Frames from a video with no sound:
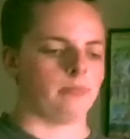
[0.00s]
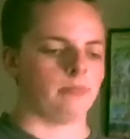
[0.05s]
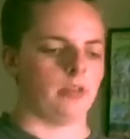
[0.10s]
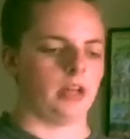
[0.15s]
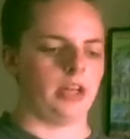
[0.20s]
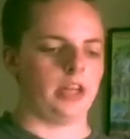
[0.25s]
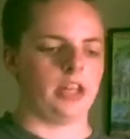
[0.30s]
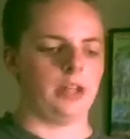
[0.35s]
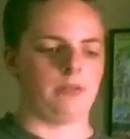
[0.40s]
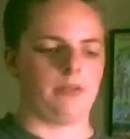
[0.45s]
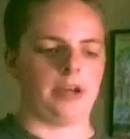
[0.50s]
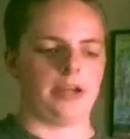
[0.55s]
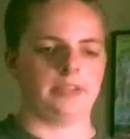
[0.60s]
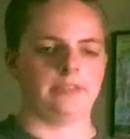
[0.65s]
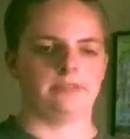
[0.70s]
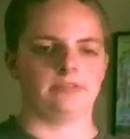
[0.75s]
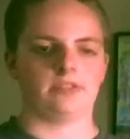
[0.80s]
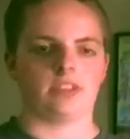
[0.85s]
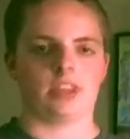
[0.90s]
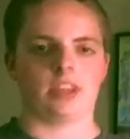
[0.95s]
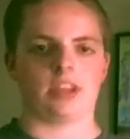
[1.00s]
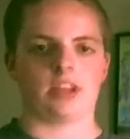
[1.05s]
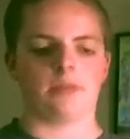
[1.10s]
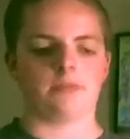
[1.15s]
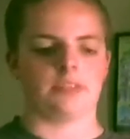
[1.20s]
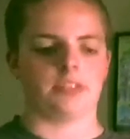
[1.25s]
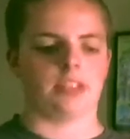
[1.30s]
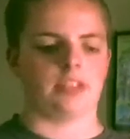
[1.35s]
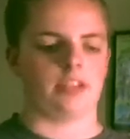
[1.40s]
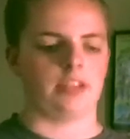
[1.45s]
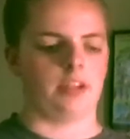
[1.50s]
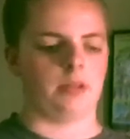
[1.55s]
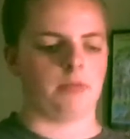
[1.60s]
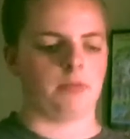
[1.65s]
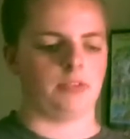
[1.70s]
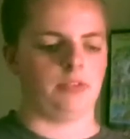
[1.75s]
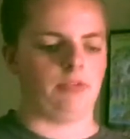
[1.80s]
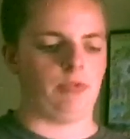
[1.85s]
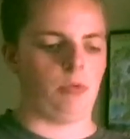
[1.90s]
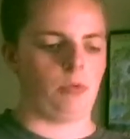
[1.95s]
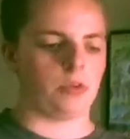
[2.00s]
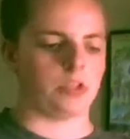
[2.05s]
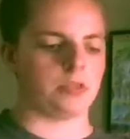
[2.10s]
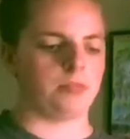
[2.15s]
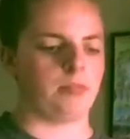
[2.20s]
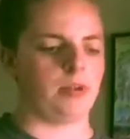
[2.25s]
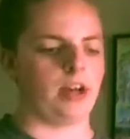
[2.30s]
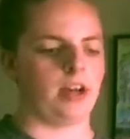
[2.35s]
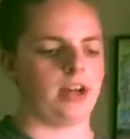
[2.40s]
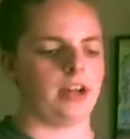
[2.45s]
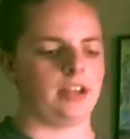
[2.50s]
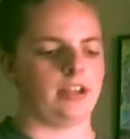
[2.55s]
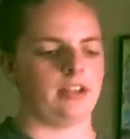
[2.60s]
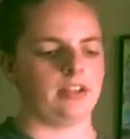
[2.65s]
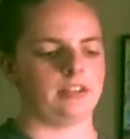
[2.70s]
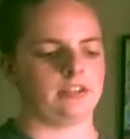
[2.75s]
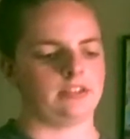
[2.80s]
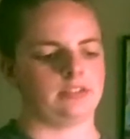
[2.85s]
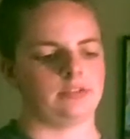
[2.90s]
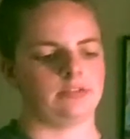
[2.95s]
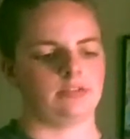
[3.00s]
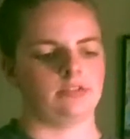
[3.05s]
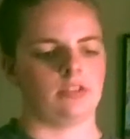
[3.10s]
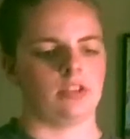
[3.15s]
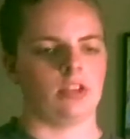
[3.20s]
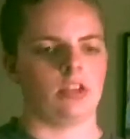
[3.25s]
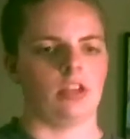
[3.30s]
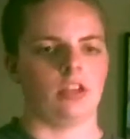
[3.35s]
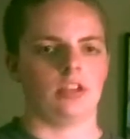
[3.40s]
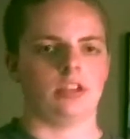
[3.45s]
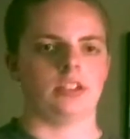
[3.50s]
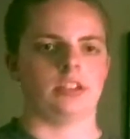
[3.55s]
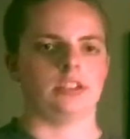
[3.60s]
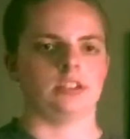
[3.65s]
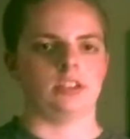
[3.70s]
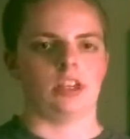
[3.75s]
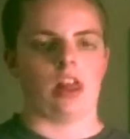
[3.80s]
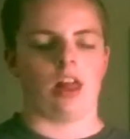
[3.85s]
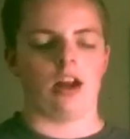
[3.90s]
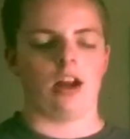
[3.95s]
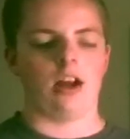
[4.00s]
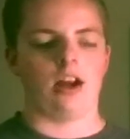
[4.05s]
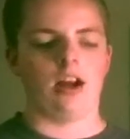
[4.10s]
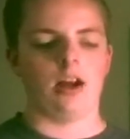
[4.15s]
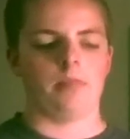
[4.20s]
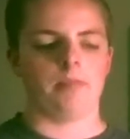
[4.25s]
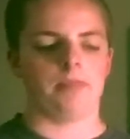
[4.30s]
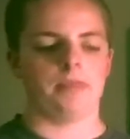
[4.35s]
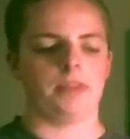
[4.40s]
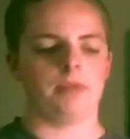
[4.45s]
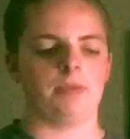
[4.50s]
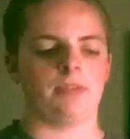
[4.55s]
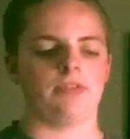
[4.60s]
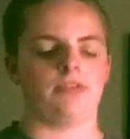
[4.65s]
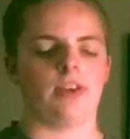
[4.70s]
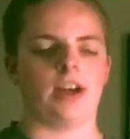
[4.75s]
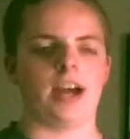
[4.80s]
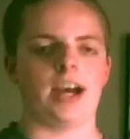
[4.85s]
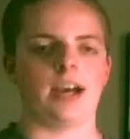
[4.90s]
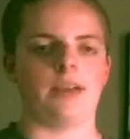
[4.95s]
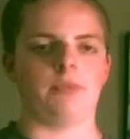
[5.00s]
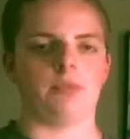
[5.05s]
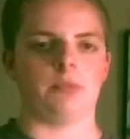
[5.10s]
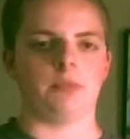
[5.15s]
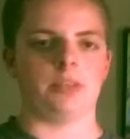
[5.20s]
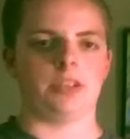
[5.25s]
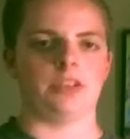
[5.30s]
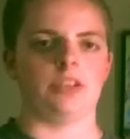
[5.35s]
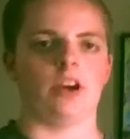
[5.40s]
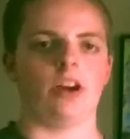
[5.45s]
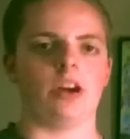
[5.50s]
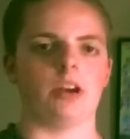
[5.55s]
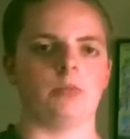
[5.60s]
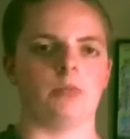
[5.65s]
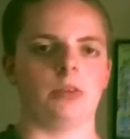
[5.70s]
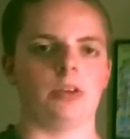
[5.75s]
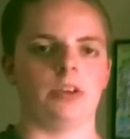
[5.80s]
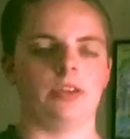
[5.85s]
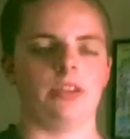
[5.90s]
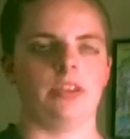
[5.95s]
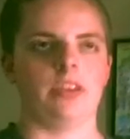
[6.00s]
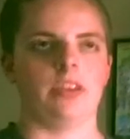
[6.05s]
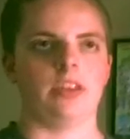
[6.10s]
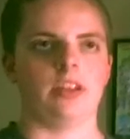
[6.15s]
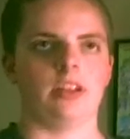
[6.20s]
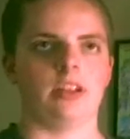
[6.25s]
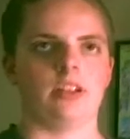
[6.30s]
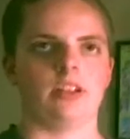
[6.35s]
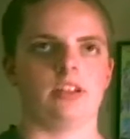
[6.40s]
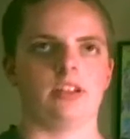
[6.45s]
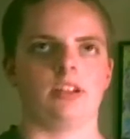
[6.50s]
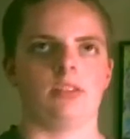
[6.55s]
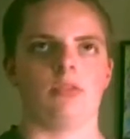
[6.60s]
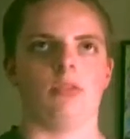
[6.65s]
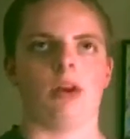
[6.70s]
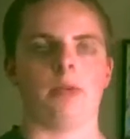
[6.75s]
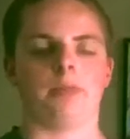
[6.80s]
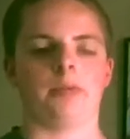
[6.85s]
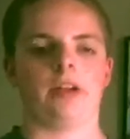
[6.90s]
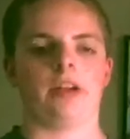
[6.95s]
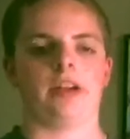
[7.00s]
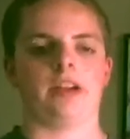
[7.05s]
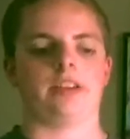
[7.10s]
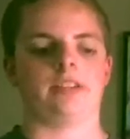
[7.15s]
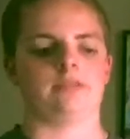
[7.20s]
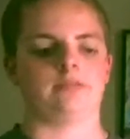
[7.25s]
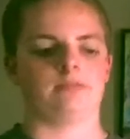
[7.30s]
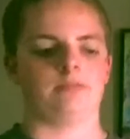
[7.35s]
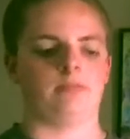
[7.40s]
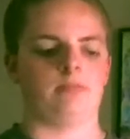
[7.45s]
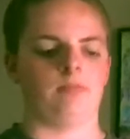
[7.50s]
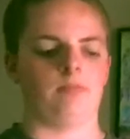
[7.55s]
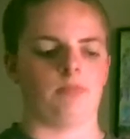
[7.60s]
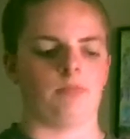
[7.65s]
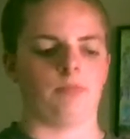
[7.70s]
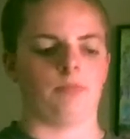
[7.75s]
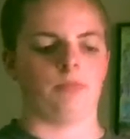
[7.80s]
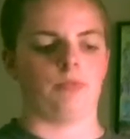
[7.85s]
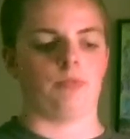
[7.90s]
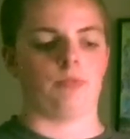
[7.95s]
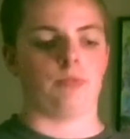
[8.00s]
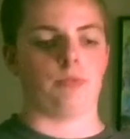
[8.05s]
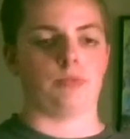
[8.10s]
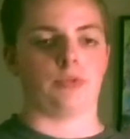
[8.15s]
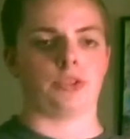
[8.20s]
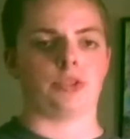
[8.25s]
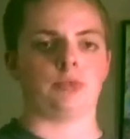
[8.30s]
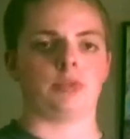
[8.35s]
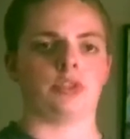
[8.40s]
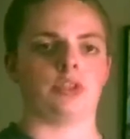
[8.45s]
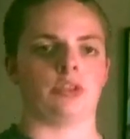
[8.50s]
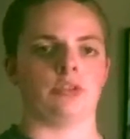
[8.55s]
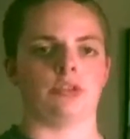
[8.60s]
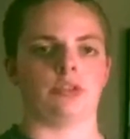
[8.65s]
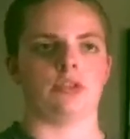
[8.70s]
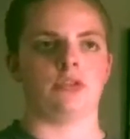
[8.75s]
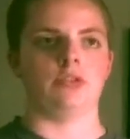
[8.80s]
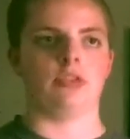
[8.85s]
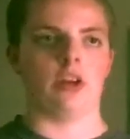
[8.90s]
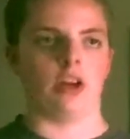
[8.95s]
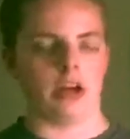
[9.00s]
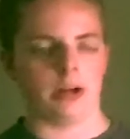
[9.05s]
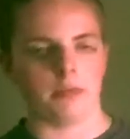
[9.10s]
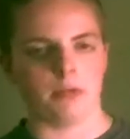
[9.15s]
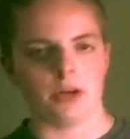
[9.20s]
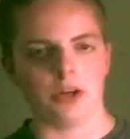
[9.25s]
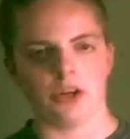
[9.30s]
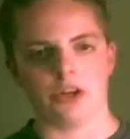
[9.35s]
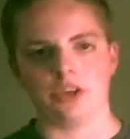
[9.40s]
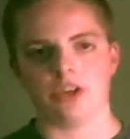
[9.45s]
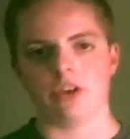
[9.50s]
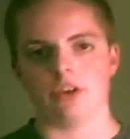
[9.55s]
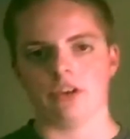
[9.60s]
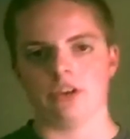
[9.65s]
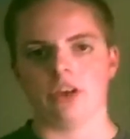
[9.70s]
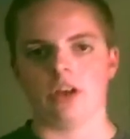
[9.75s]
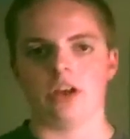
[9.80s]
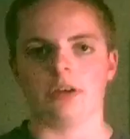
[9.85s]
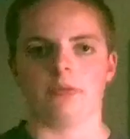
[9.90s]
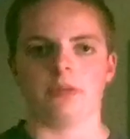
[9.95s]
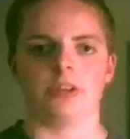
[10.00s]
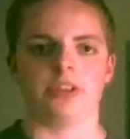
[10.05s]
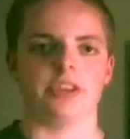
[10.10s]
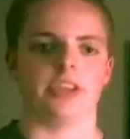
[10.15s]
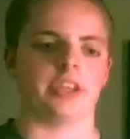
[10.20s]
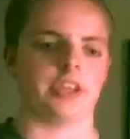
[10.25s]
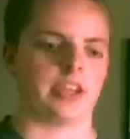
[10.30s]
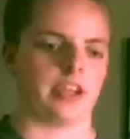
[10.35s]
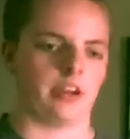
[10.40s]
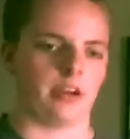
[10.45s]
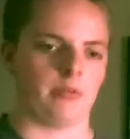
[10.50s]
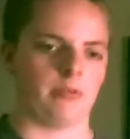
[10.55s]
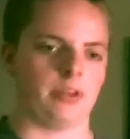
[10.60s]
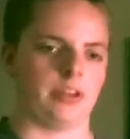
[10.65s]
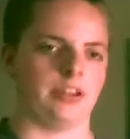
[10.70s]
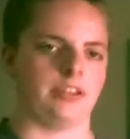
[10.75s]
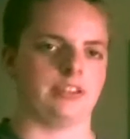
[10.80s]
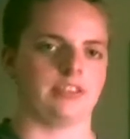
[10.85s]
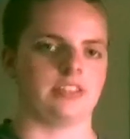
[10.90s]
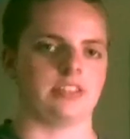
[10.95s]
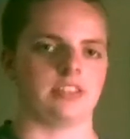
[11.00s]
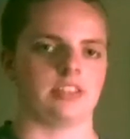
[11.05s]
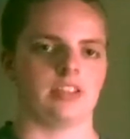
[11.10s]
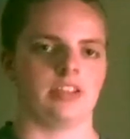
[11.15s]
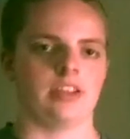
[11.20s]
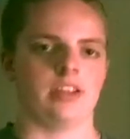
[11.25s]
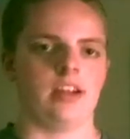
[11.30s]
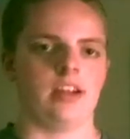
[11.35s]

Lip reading: Well, anyway, it comes in the number four spot. Number five would be Dollywood. Well, I'd probably switch those two. Dollywood, go to Dollywood, then Carowinds.